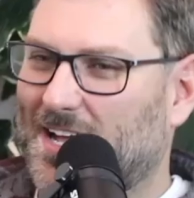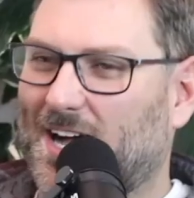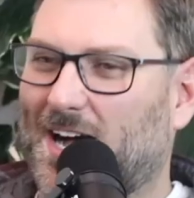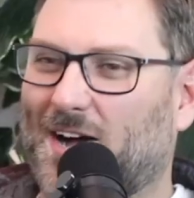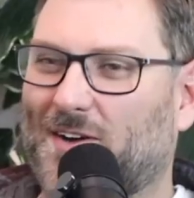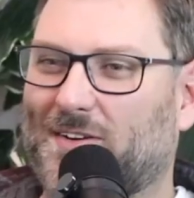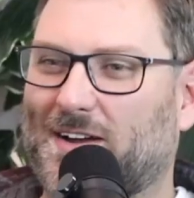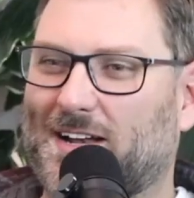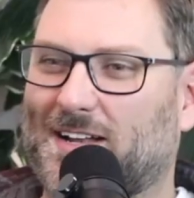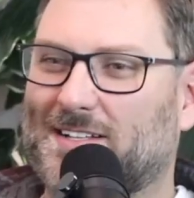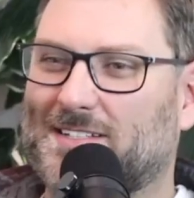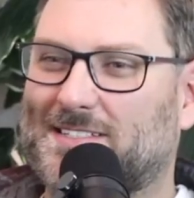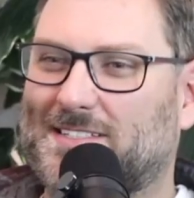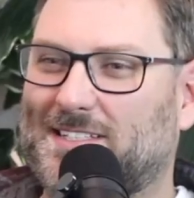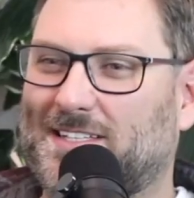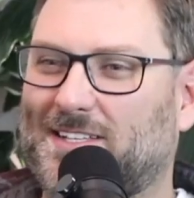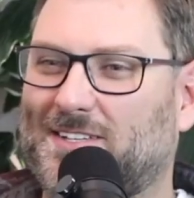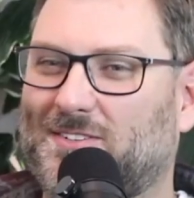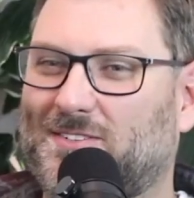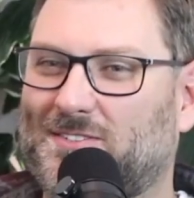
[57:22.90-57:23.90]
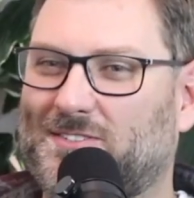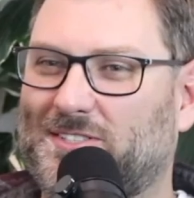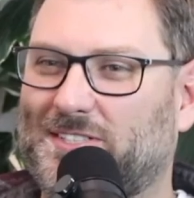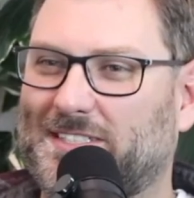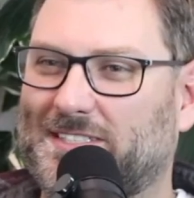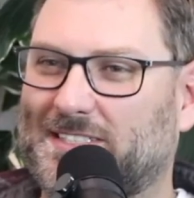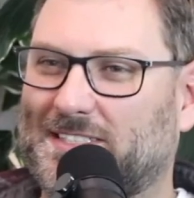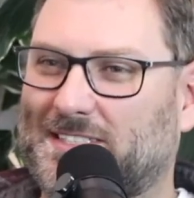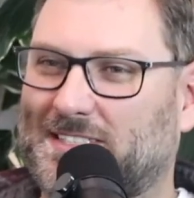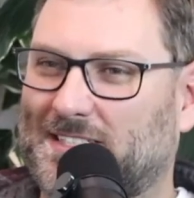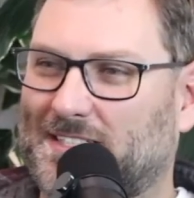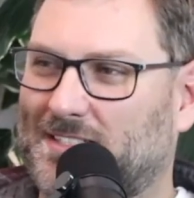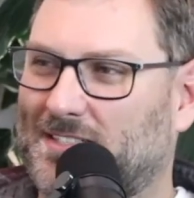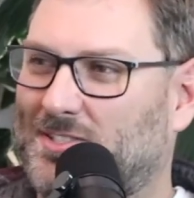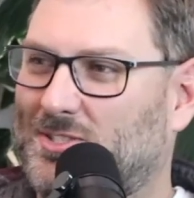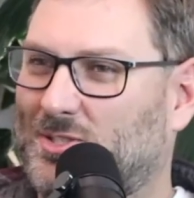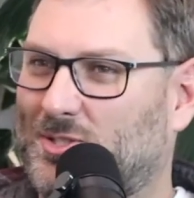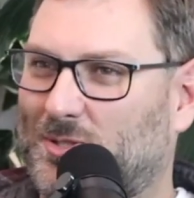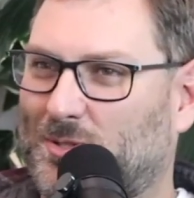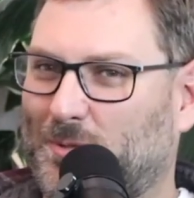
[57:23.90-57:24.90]
All right, I'll see you, Jesus, in
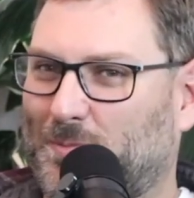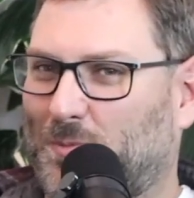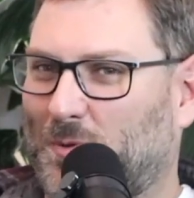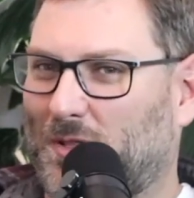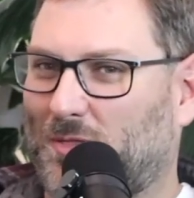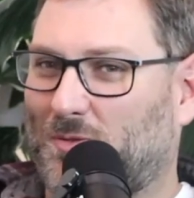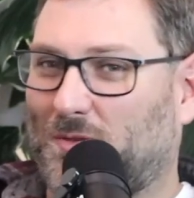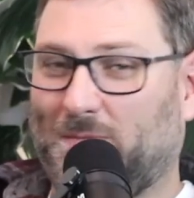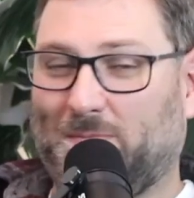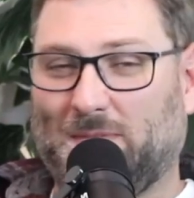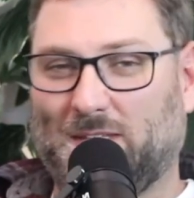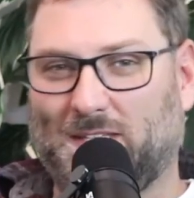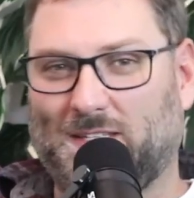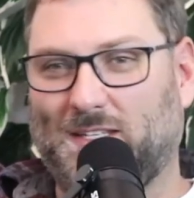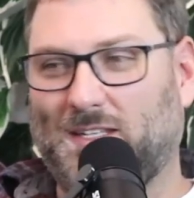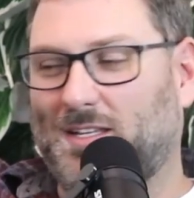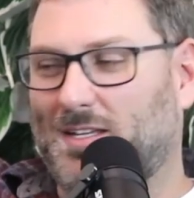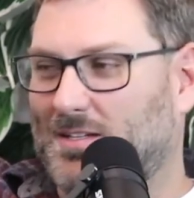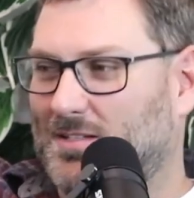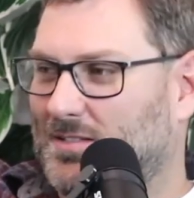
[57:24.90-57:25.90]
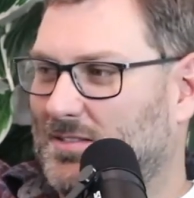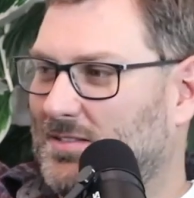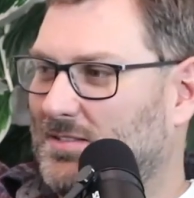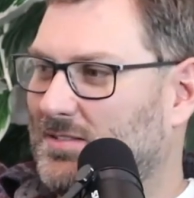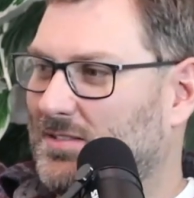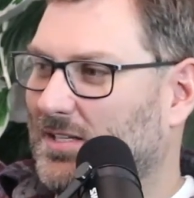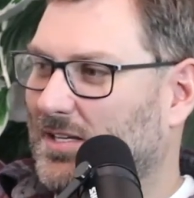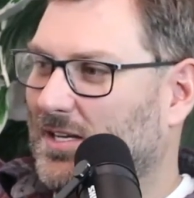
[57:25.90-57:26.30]
2.3 million years.